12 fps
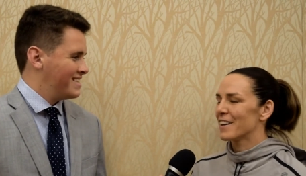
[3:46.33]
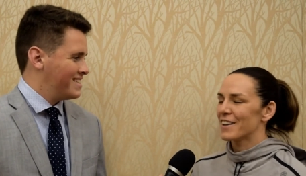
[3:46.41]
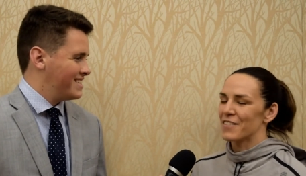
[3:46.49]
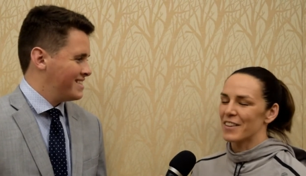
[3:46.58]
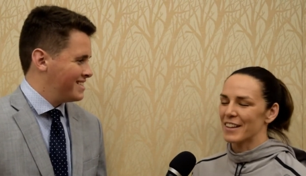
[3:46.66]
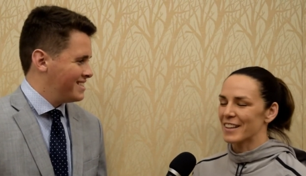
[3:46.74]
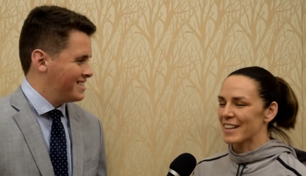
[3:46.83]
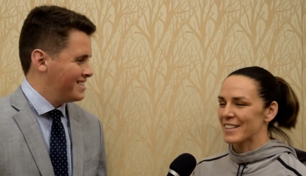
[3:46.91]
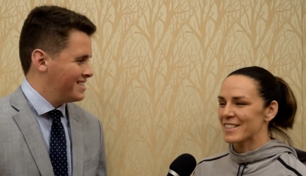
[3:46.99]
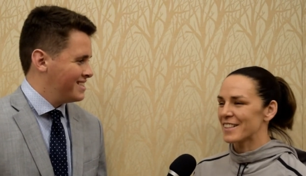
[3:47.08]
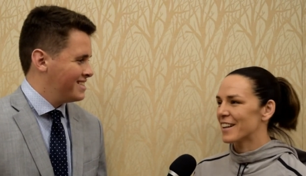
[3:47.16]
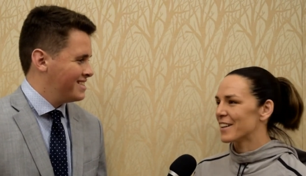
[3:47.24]
Speaker 1: don't even look at
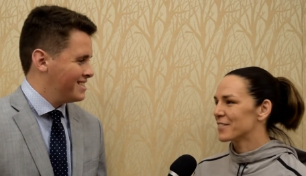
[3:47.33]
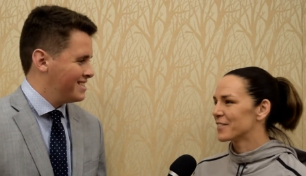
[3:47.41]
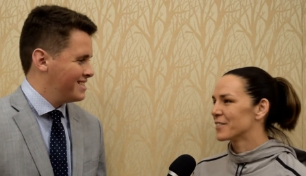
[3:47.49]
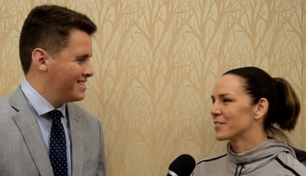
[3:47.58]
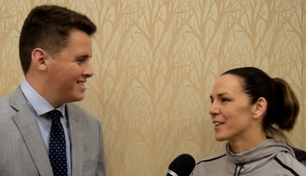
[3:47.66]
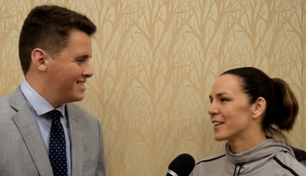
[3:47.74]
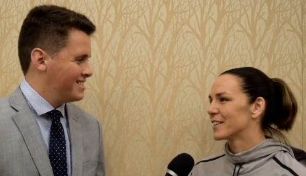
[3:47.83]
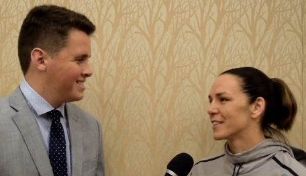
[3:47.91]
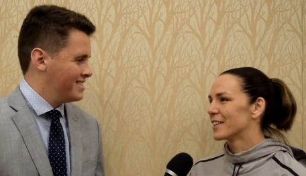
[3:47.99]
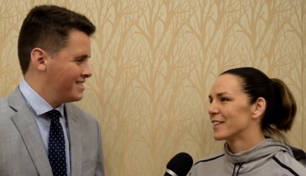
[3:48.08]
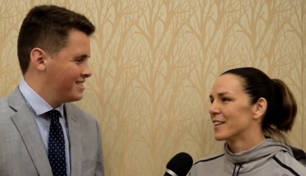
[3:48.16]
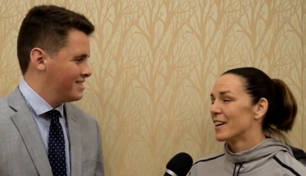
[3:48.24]
that stuff. I'm like,
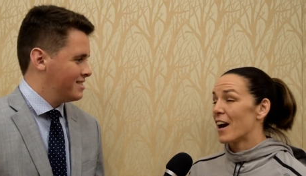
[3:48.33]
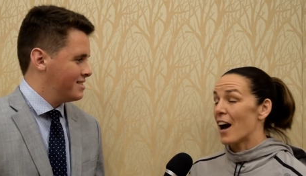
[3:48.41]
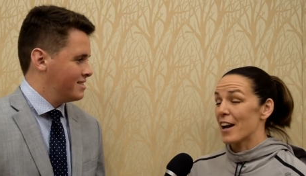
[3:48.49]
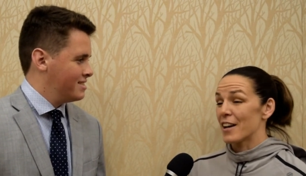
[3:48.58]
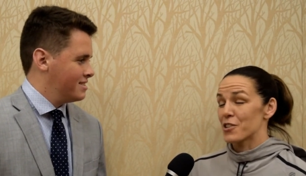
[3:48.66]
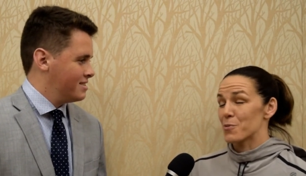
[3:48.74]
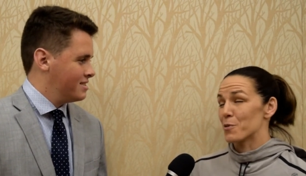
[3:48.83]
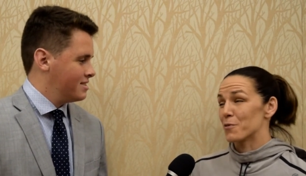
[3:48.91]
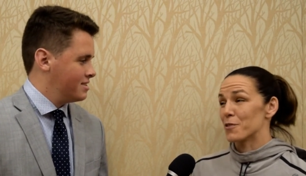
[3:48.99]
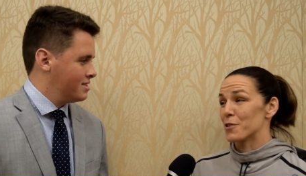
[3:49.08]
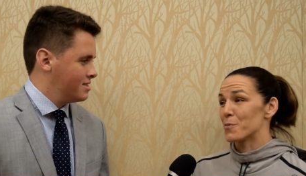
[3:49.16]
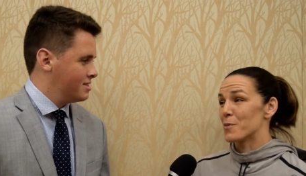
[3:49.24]
I actually
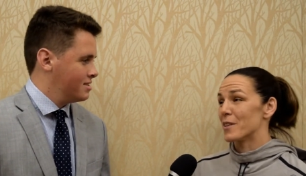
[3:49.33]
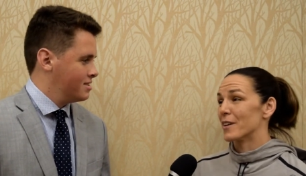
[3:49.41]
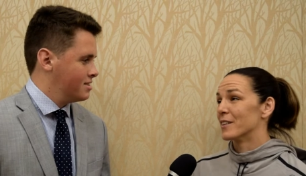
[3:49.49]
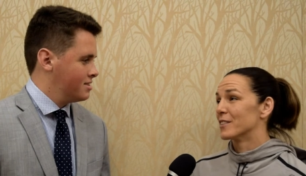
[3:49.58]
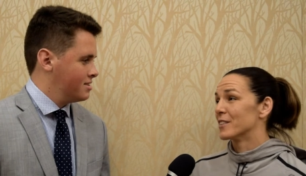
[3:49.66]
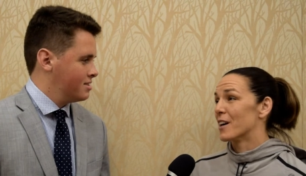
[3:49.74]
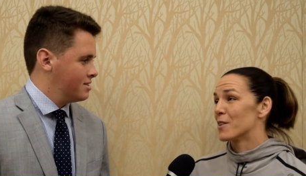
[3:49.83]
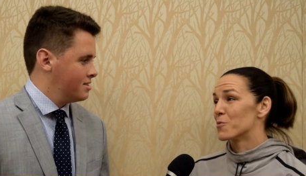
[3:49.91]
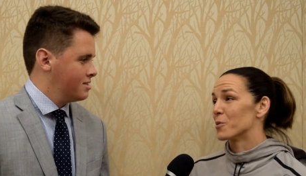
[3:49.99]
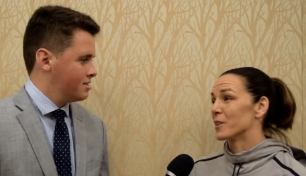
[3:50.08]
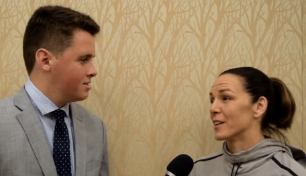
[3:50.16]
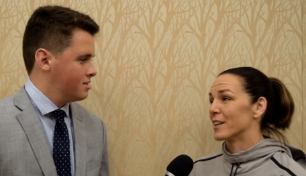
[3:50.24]
prefer to be the underdog
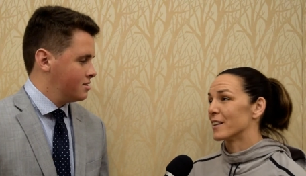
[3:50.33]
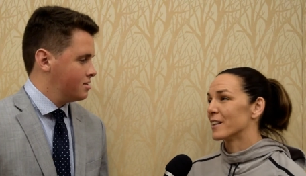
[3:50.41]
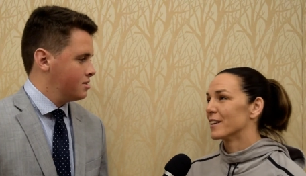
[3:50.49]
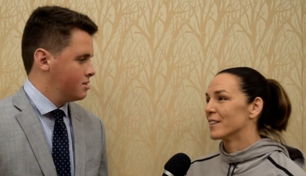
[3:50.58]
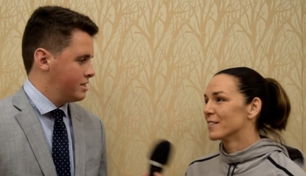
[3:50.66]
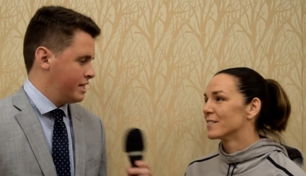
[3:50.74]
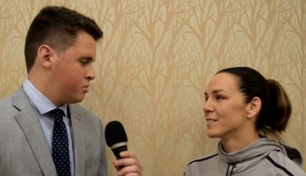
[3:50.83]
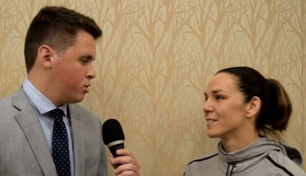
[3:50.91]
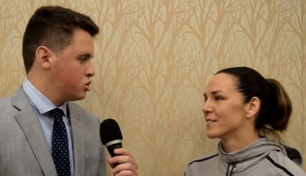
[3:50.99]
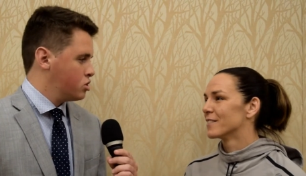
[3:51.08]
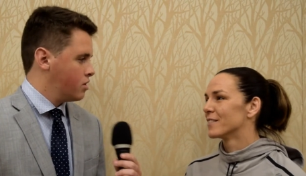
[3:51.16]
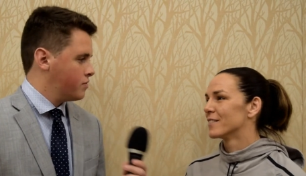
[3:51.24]
more than anything.
Speaker 2: Takes
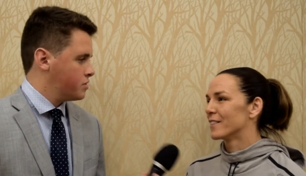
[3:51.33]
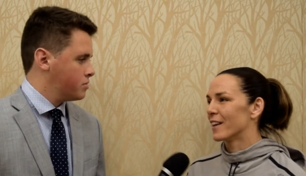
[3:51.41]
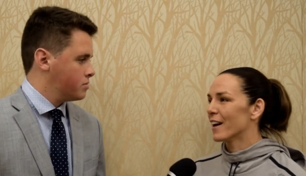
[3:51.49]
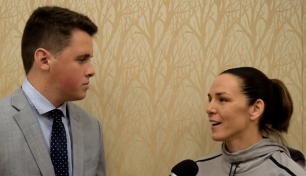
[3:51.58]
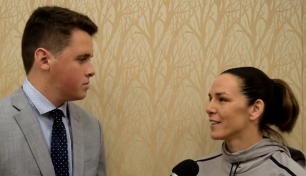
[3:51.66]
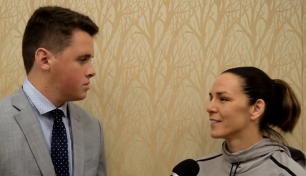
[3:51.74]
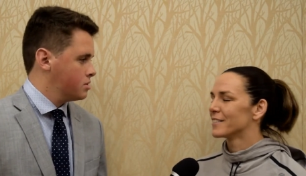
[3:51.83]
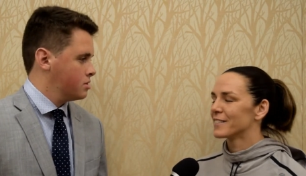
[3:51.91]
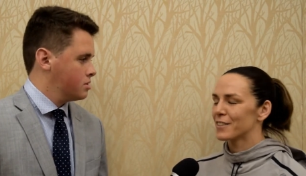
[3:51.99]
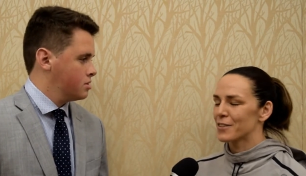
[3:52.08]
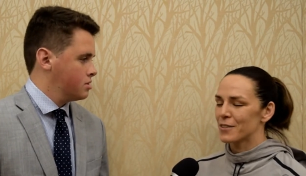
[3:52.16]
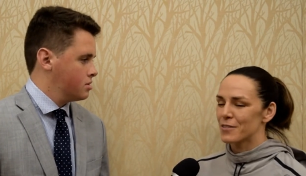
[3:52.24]
pressure off
Speaker 1: you. Yeah, you
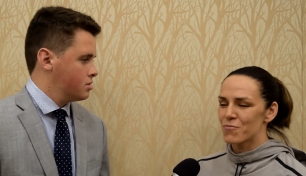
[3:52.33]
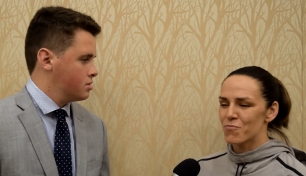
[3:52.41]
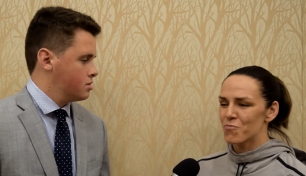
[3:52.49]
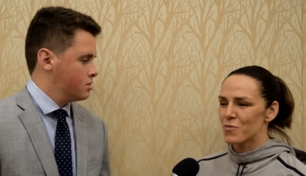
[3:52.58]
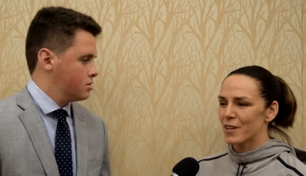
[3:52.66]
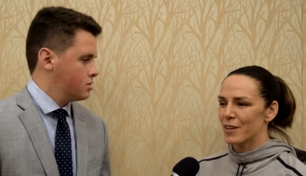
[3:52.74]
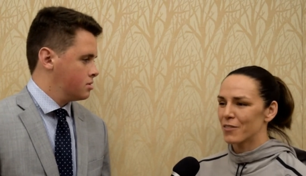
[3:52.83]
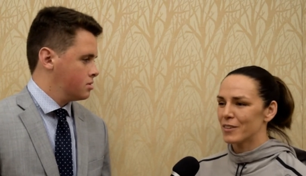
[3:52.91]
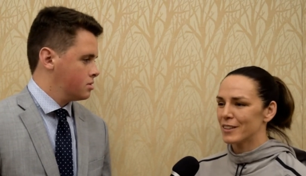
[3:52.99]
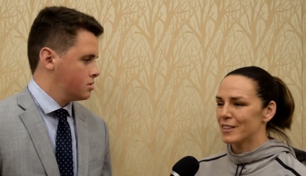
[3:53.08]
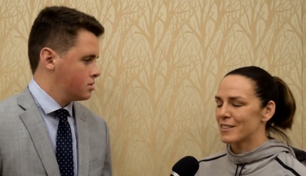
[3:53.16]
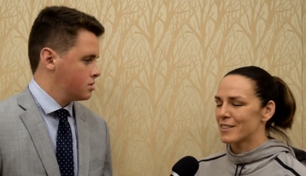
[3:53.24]
know, you know
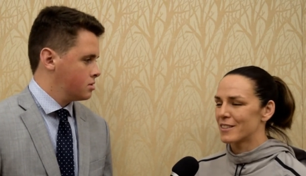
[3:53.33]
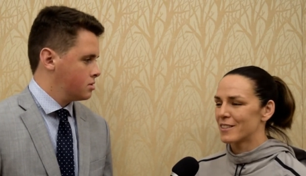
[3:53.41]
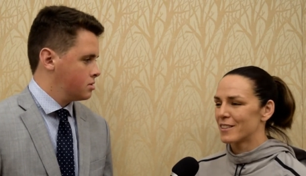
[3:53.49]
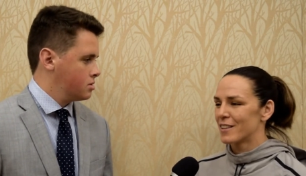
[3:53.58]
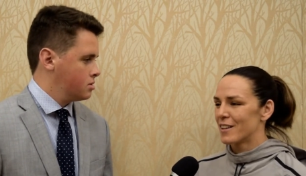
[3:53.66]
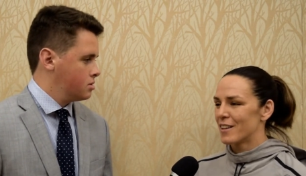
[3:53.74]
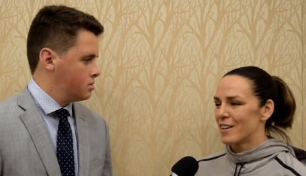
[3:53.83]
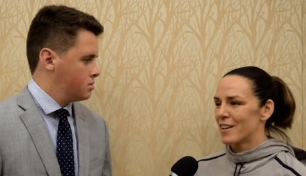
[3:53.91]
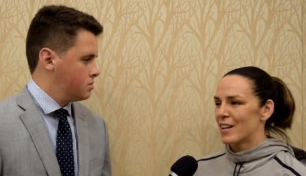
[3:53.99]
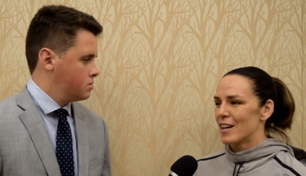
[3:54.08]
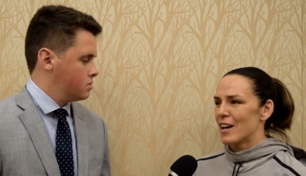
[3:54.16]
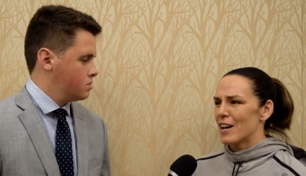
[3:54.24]
what? It's
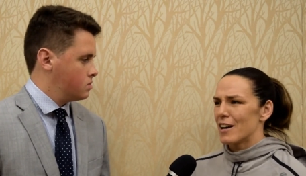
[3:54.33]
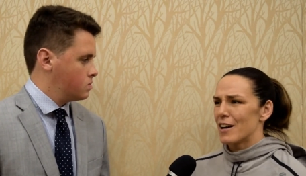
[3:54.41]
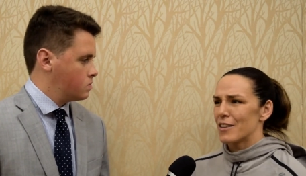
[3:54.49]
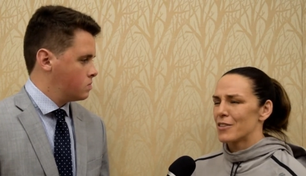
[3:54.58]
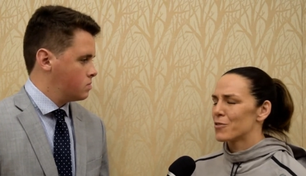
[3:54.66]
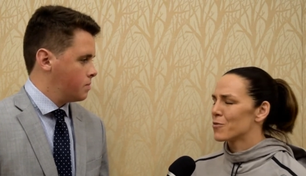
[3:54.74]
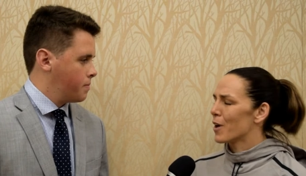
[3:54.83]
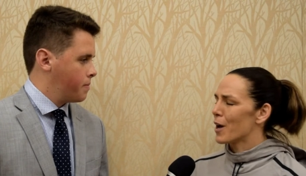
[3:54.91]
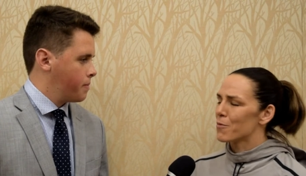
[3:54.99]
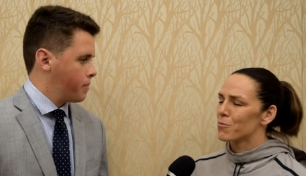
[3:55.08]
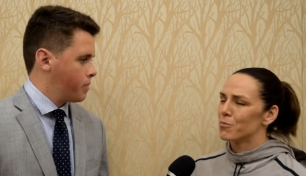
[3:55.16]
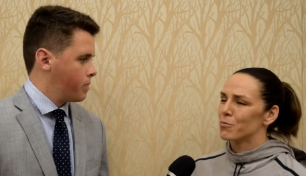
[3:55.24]

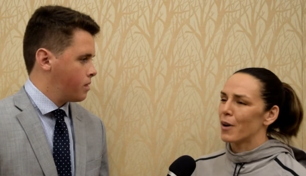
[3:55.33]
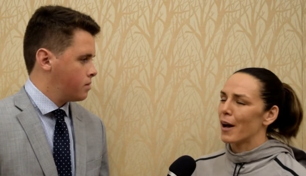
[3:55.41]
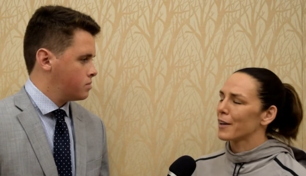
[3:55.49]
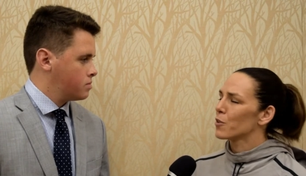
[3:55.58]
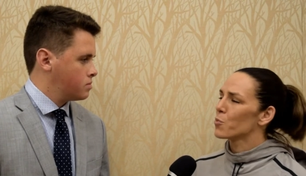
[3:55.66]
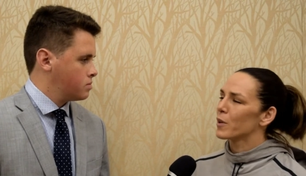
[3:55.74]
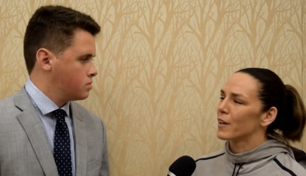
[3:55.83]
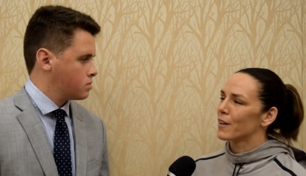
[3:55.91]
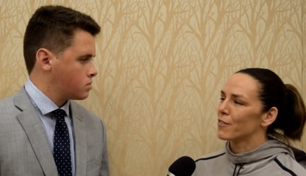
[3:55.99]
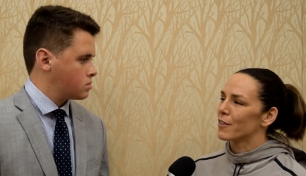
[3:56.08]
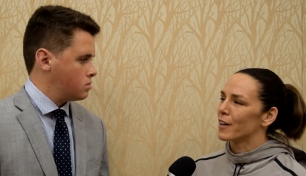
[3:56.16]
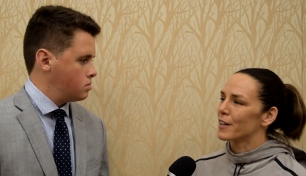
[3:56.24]
I'm I can win any
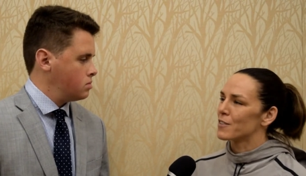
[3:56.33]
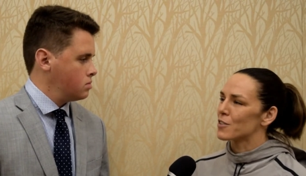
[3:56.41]
fight as